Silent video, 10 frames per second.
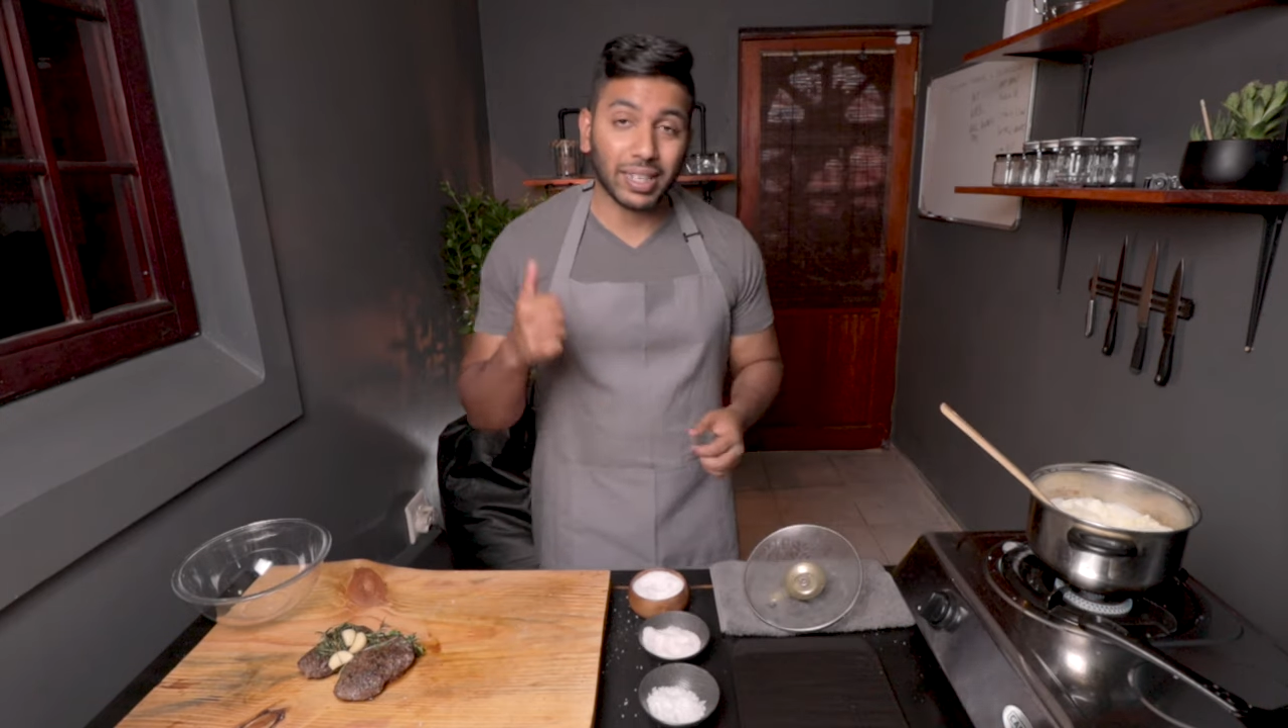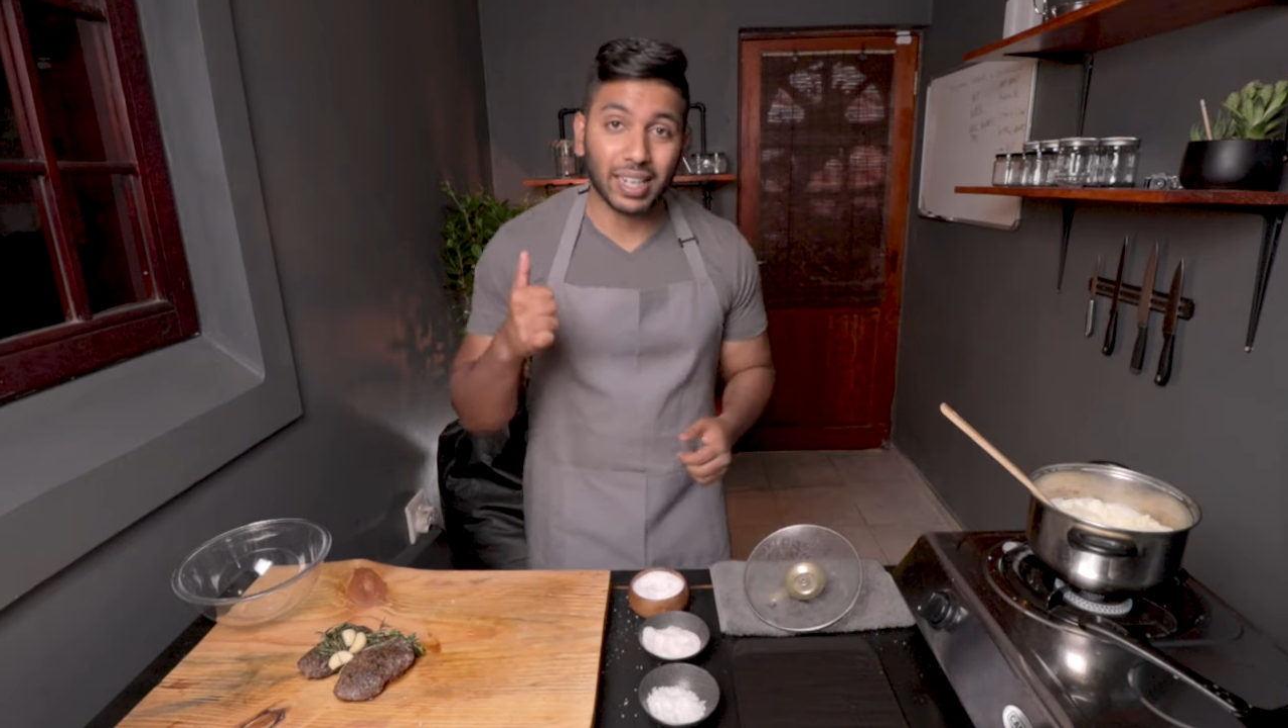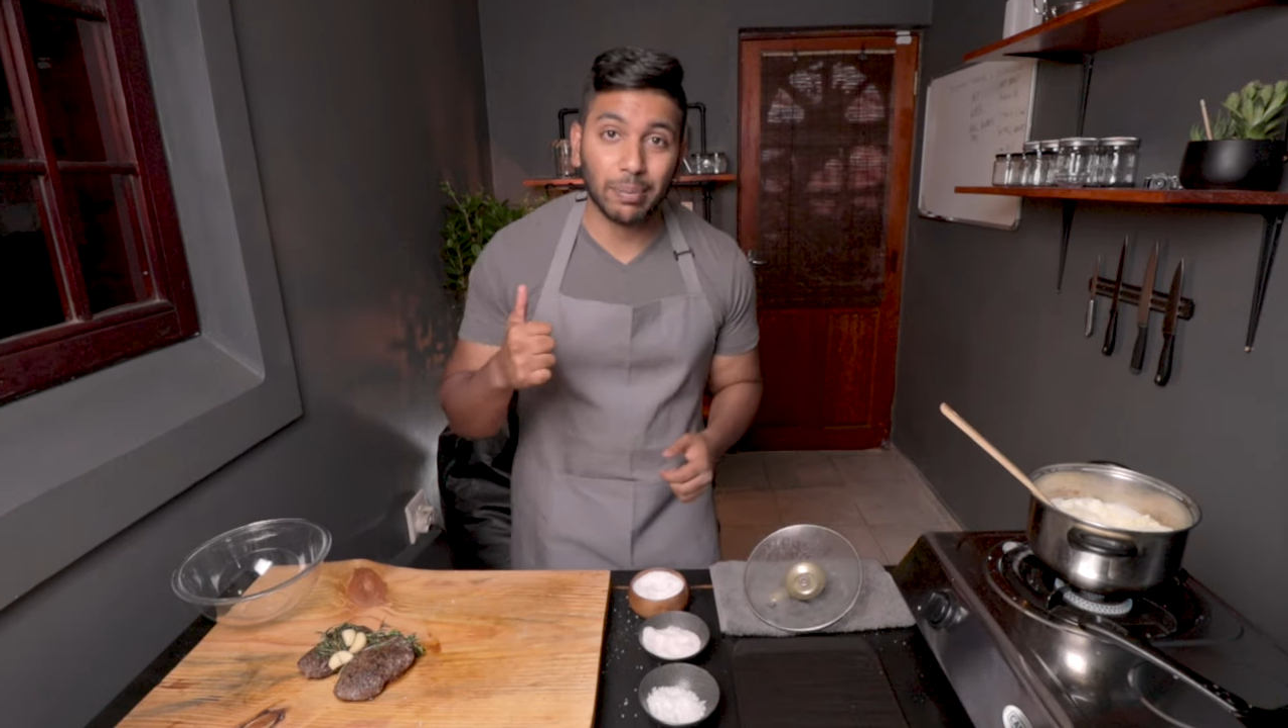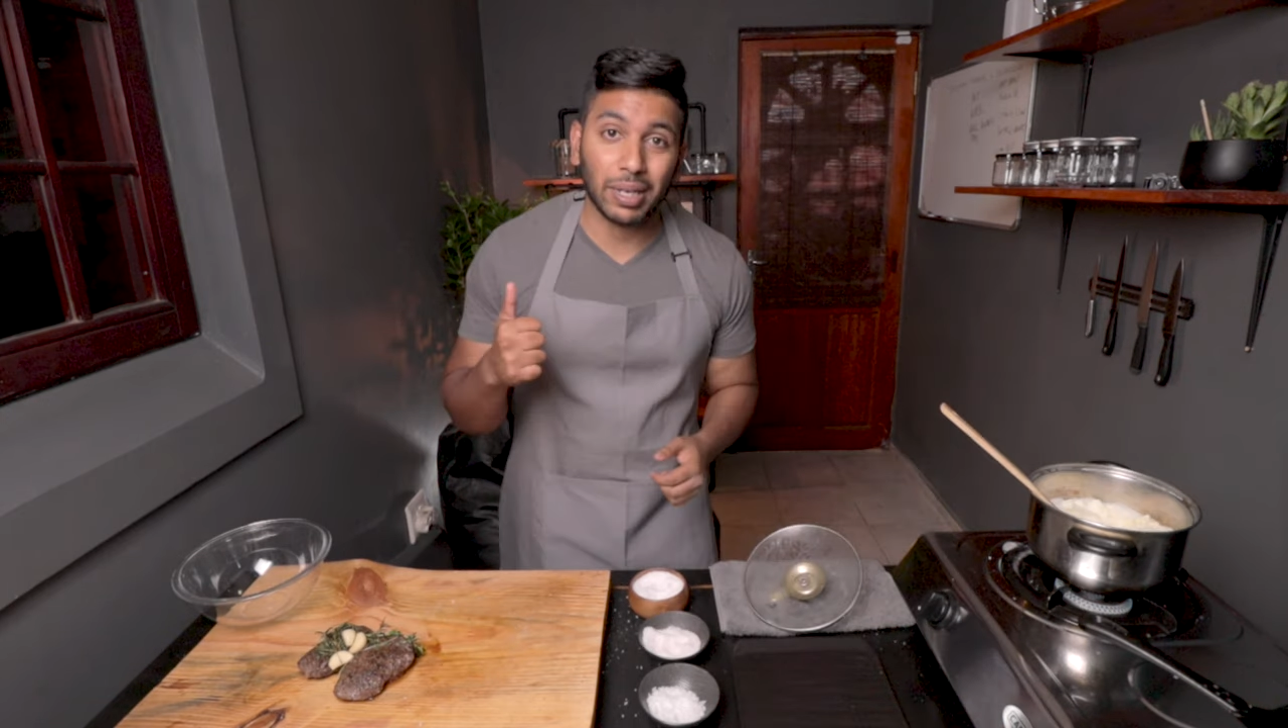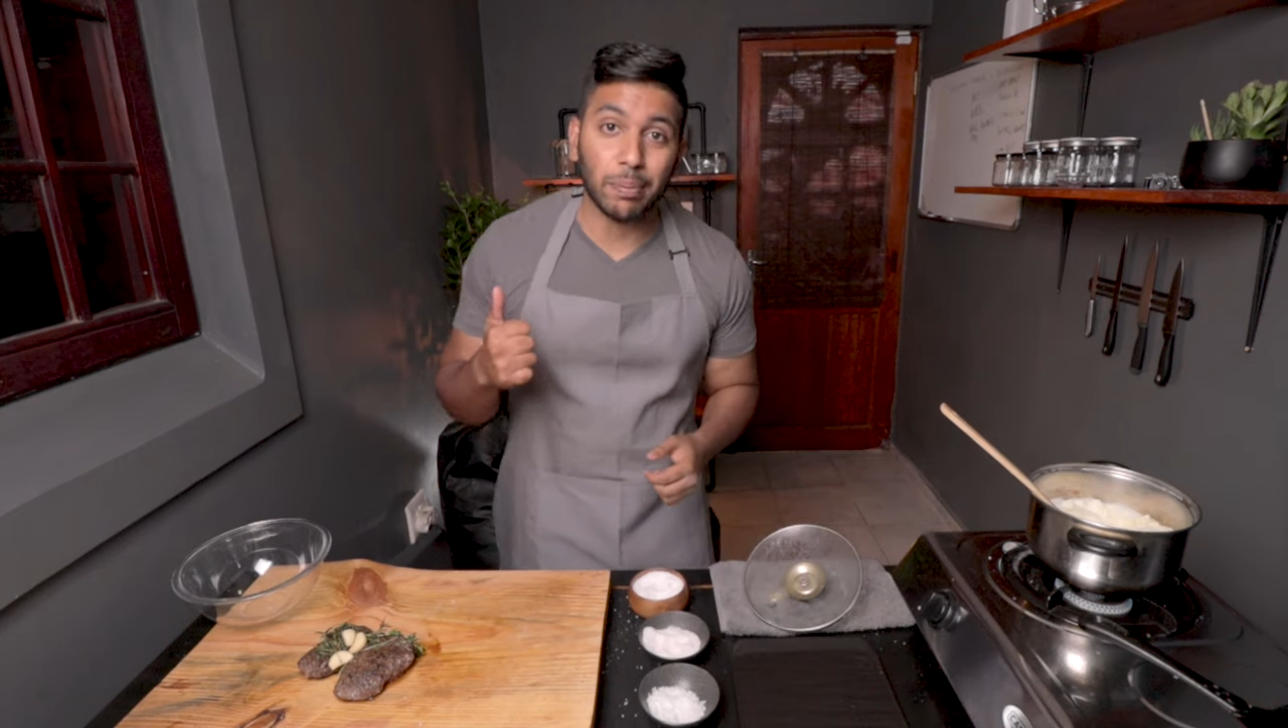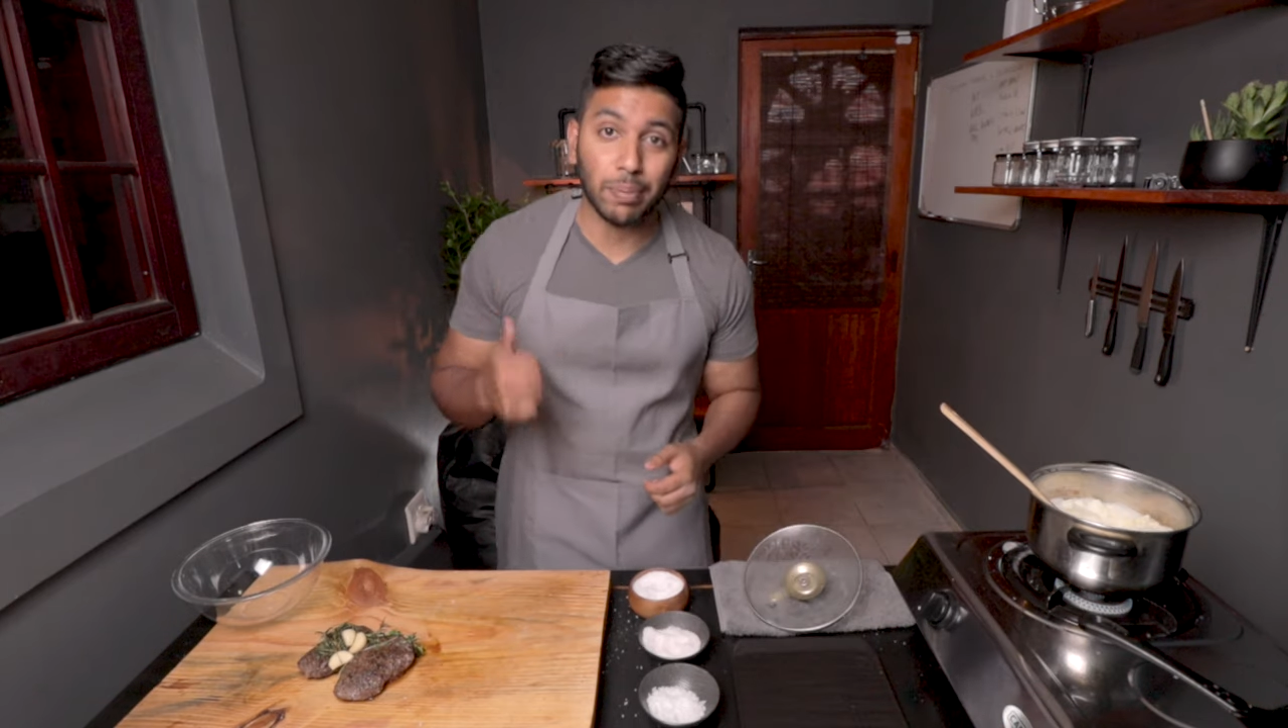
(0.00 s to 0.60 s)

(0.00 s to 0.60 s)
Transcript: me grab that